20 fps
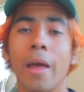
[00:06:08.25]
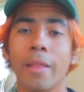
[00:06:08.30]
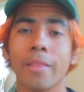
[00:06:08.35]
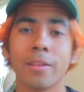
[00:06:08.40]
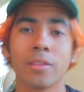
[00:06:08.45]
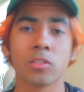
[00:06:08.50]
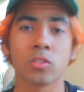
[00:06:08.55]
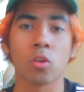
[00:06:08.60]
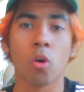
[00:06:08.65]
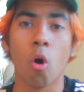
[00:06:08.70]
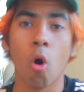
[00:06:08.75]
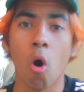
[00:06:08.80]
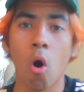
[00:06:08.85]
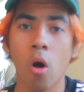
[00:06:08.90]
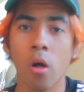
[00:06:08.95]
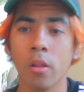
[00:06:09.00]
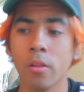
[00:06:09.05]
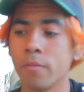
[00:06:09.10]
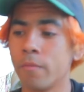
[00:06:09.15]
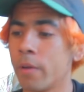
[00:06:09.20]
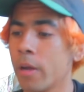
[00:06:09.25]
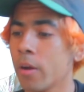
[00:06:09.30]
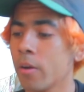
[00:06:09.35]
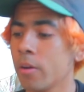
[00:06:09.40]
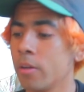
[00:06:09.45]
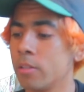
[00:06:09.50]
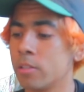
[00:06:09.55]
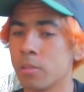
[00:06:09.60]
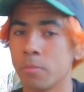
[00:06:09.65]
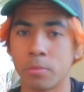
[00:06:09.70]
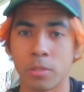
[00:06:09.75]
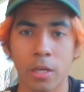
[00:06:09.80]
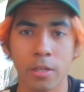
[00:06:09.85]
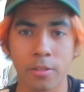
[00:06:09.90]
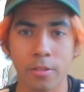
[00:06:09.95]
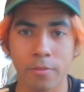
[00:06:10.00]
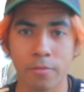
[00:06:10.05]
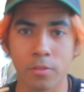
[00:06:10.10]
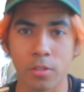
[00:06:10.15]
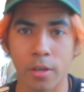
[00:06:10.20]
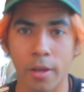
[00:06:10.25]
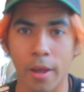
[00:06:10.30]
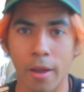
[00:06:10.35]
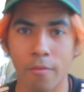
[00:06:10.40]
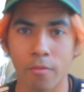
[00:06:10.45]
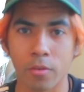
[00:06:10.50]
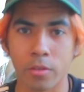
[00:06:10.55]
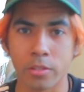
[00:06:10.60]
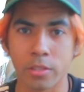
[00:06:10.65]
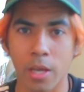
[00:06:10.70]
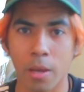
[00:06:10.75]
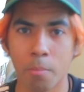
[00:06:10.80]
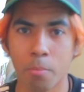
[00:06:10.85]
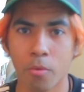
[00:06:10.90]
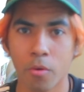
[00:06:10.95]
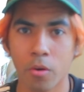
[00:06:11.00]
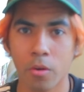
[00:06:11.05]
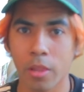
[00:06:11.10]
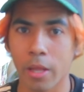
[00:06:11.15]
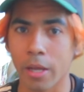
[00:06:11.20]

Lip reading: This is all very subjective to every skateboarder.